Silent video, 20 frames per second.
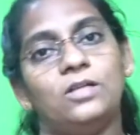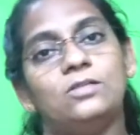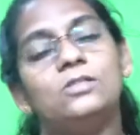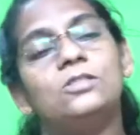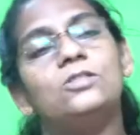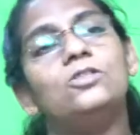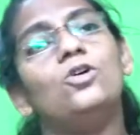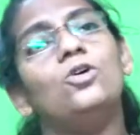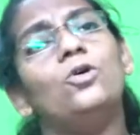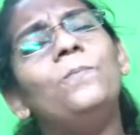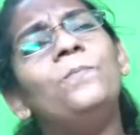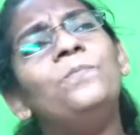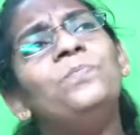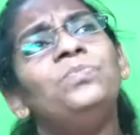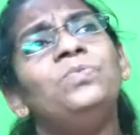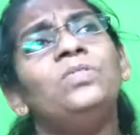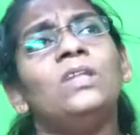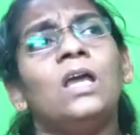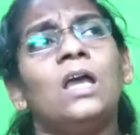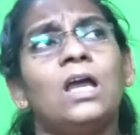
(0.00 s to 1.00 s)
So
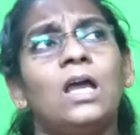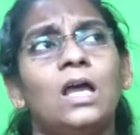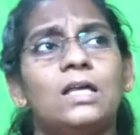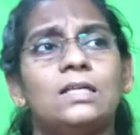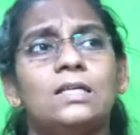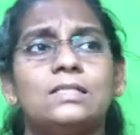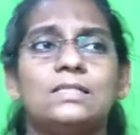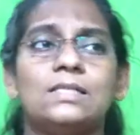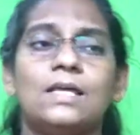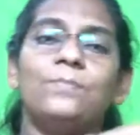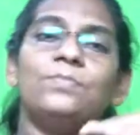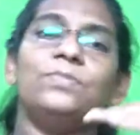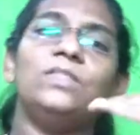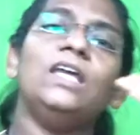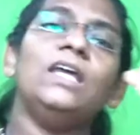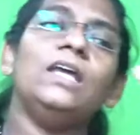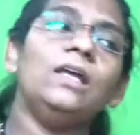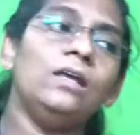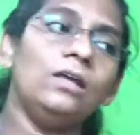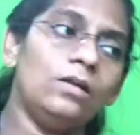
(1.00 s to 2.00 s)

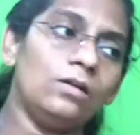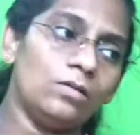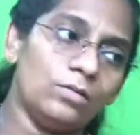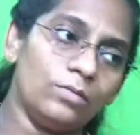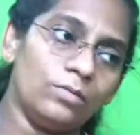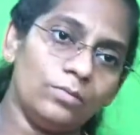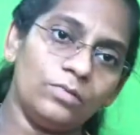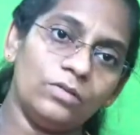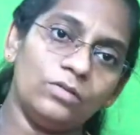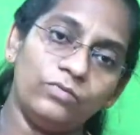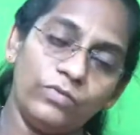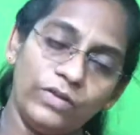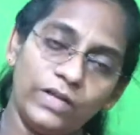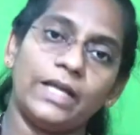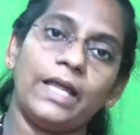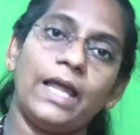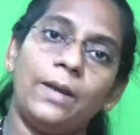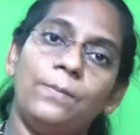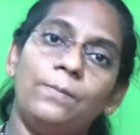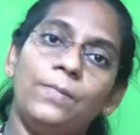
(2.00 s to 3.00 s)
something
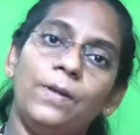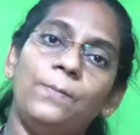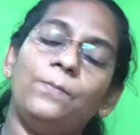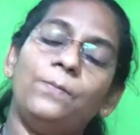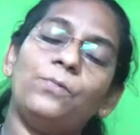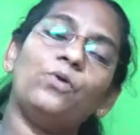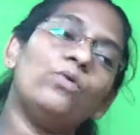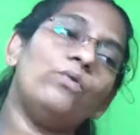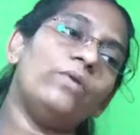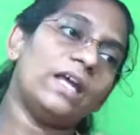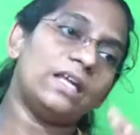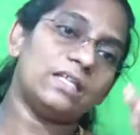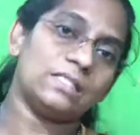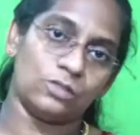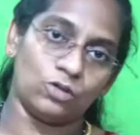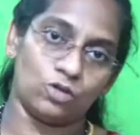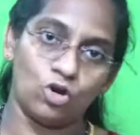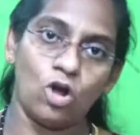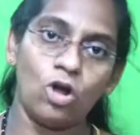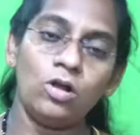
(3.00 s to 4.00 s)
can be proven as
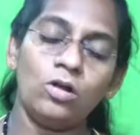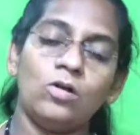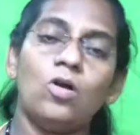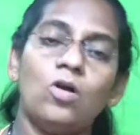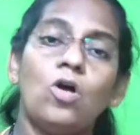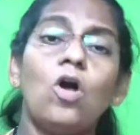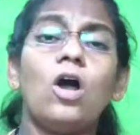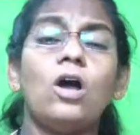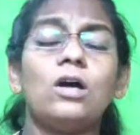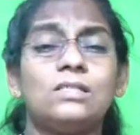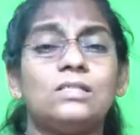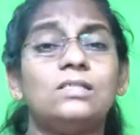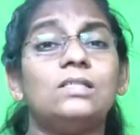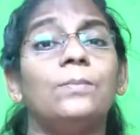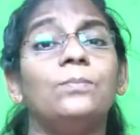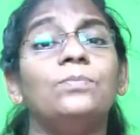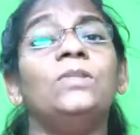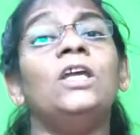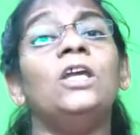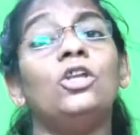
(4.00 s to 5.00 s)
wrong, or
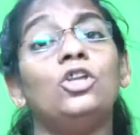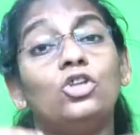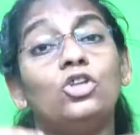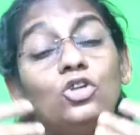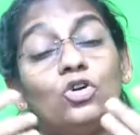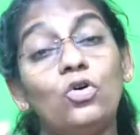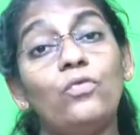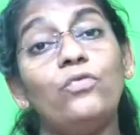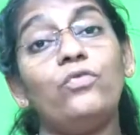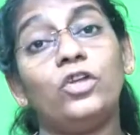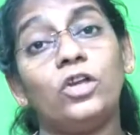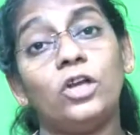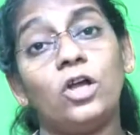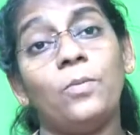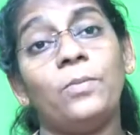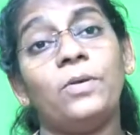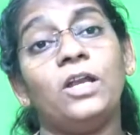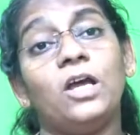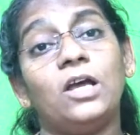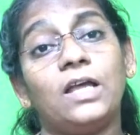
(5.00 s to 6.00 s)
something new
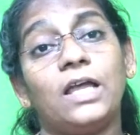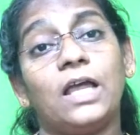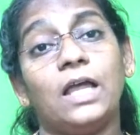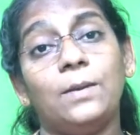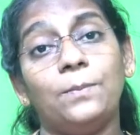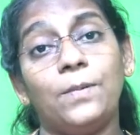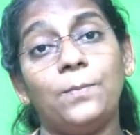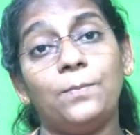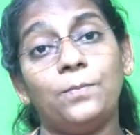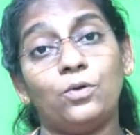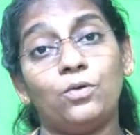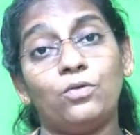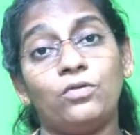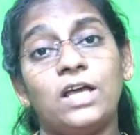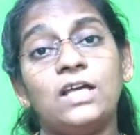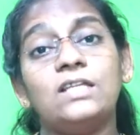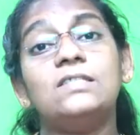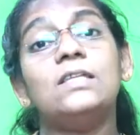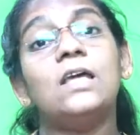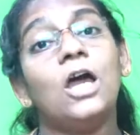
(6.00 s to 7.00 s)
phenomena can be proved
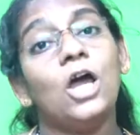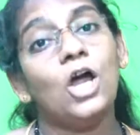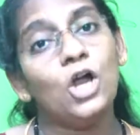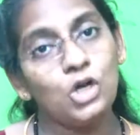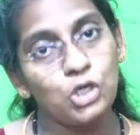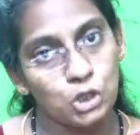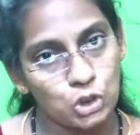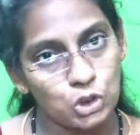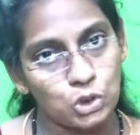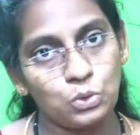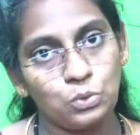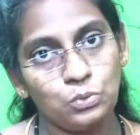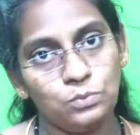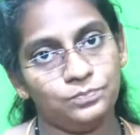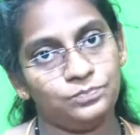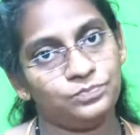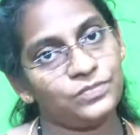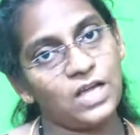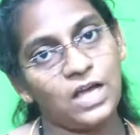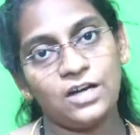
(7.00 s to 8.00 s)
as true.
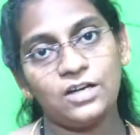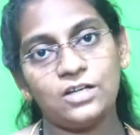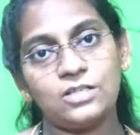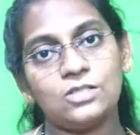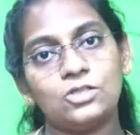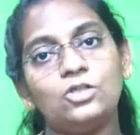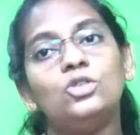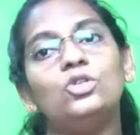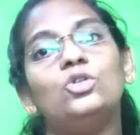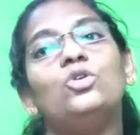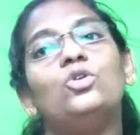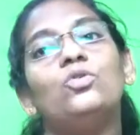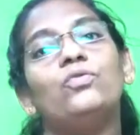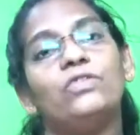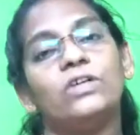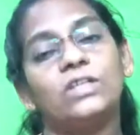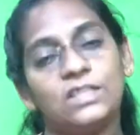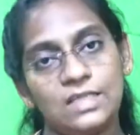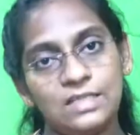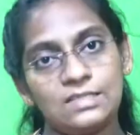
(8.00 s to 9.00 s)
Understood?
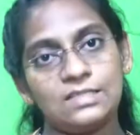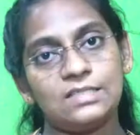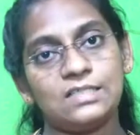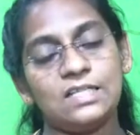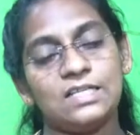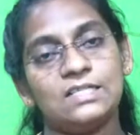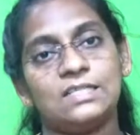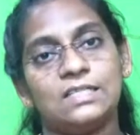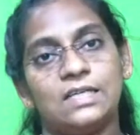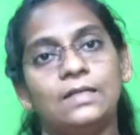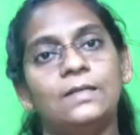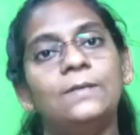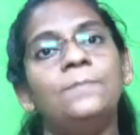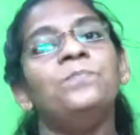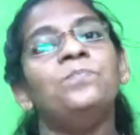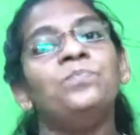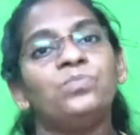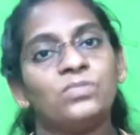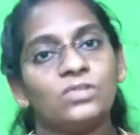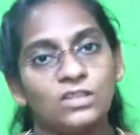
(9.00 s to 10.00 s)
For this reason,
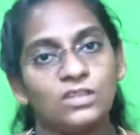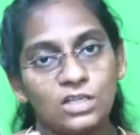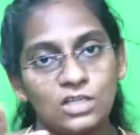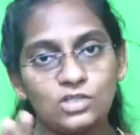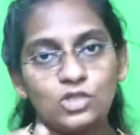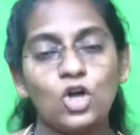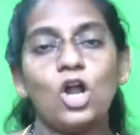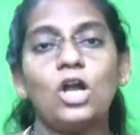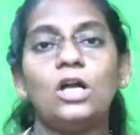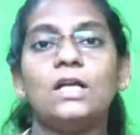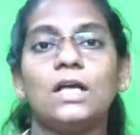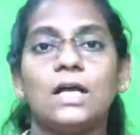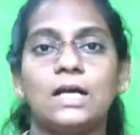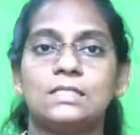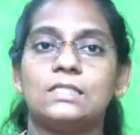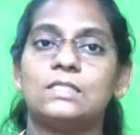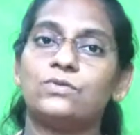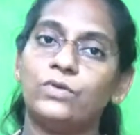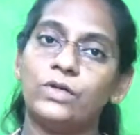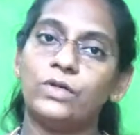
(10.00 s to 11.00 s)
these all
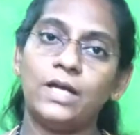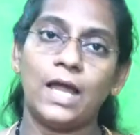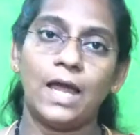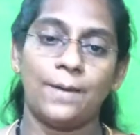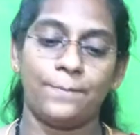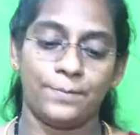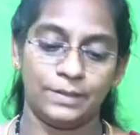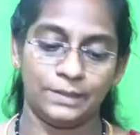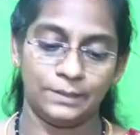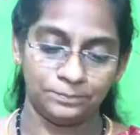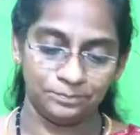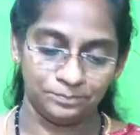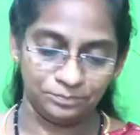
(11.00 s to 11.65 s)
tasks were happening.